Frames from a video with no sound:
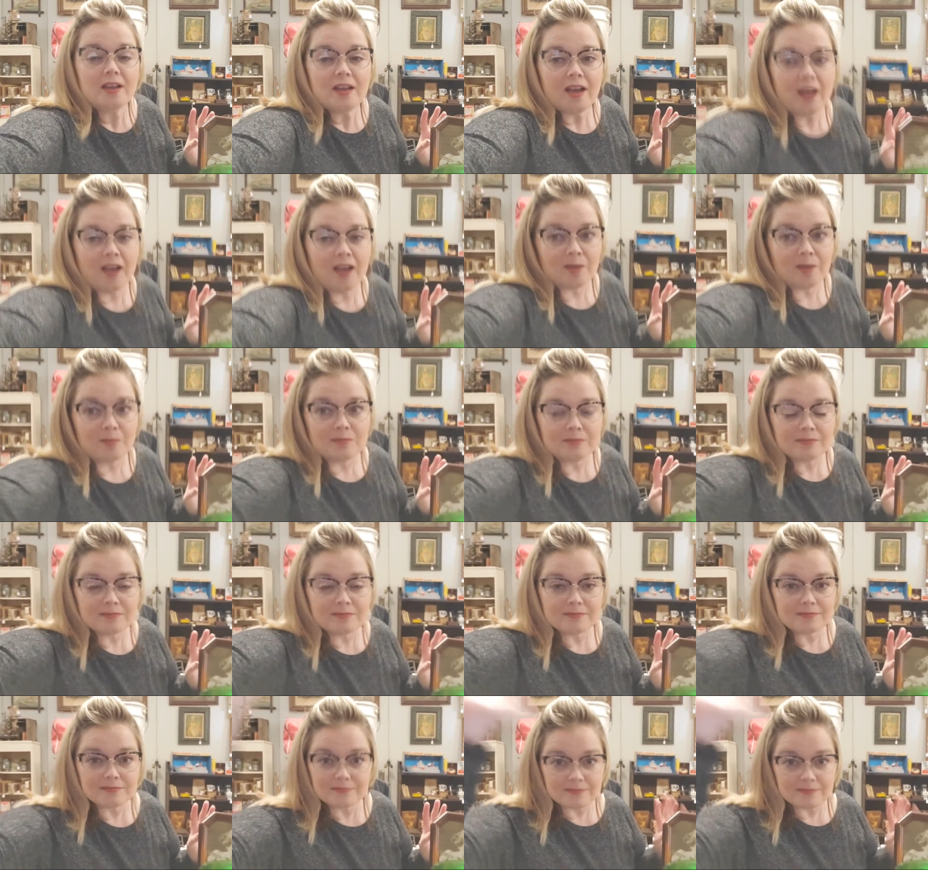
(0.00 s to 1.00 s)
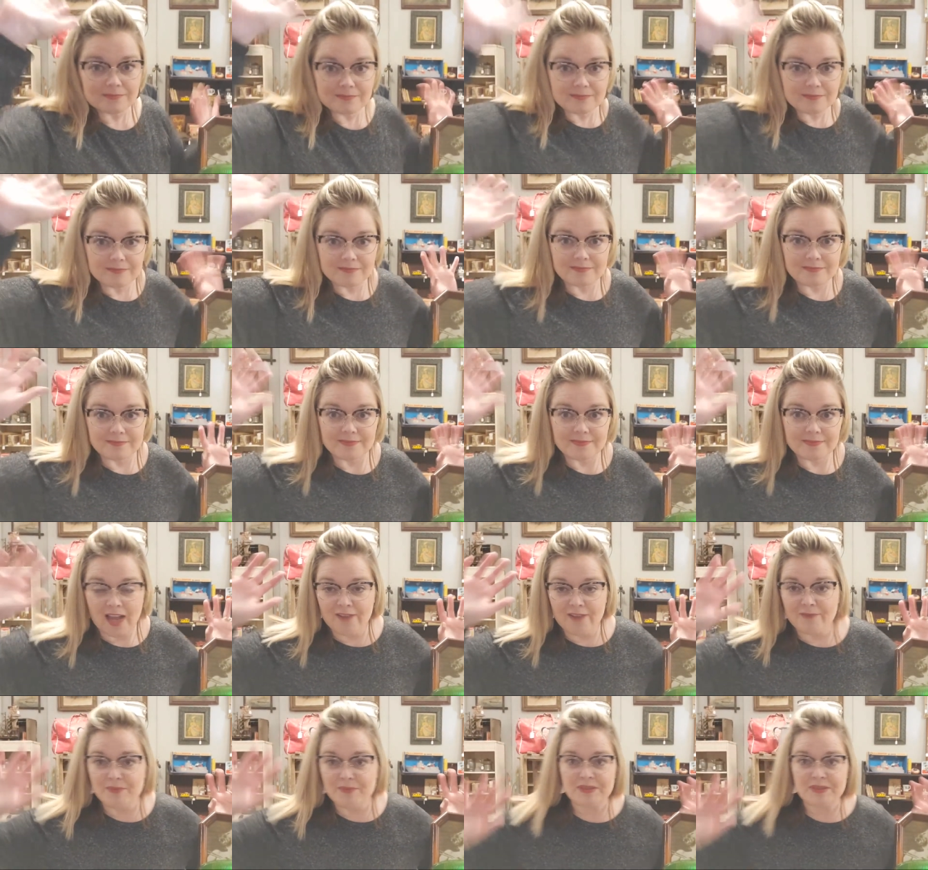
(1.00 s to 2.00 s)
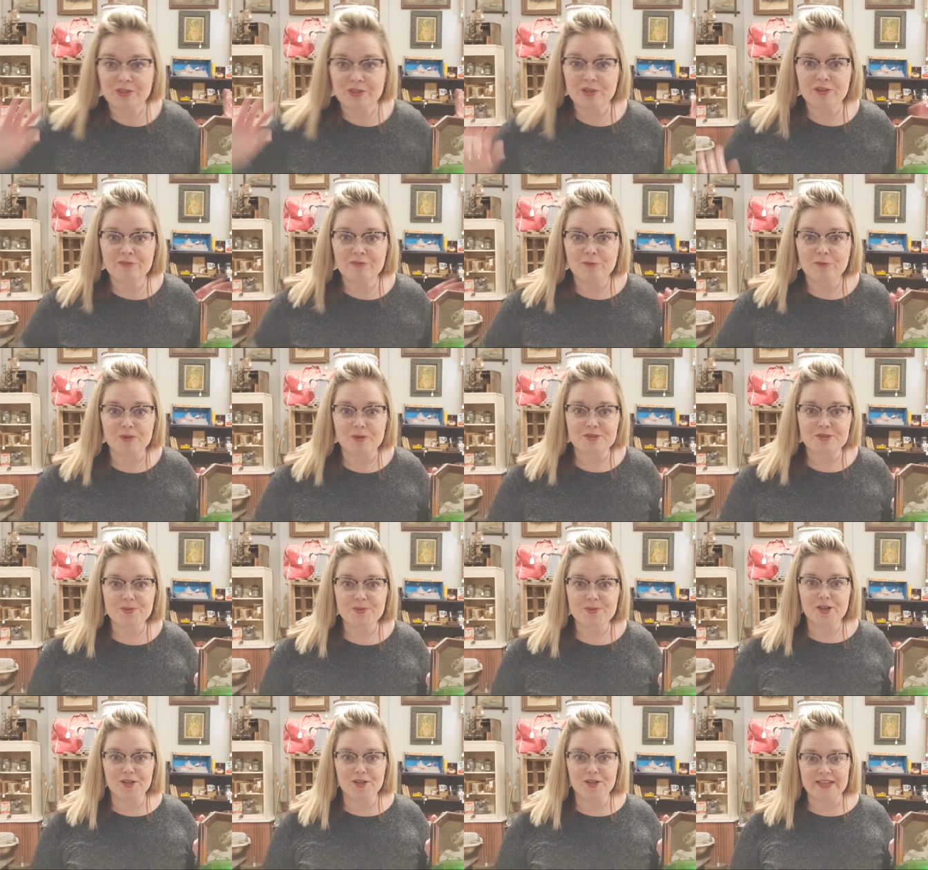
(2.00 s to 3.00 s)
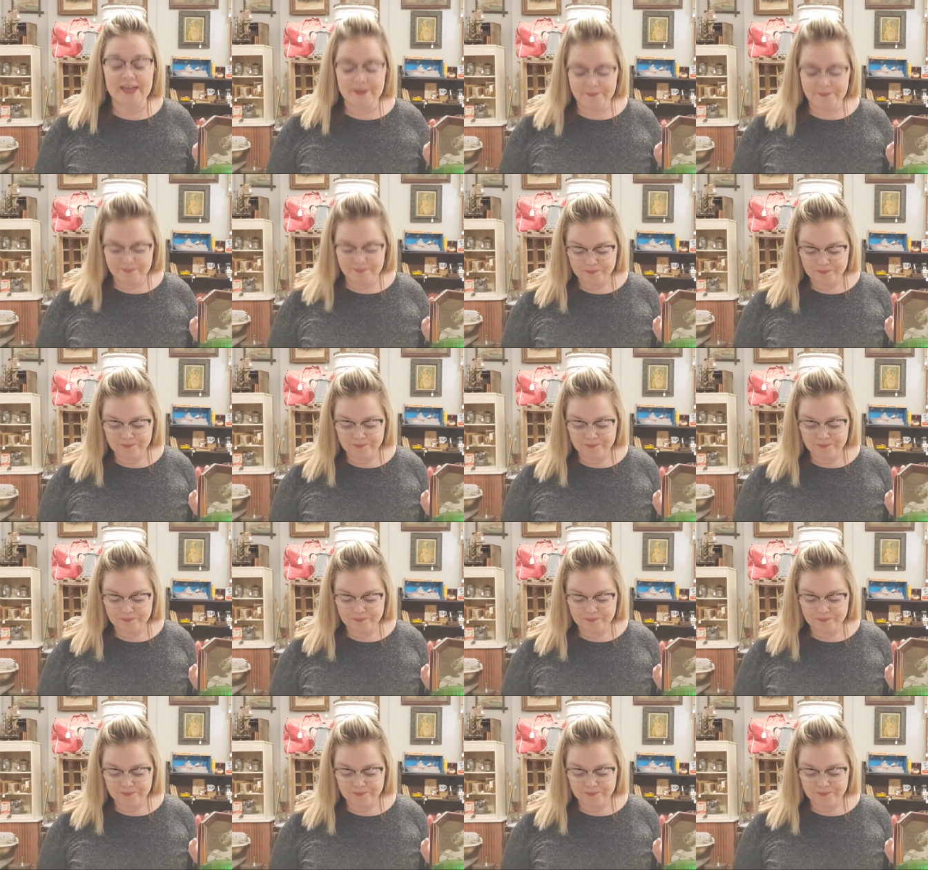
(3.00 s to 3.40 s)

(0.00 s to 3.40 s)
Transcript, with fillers: Um, I've been looking forward to it all day.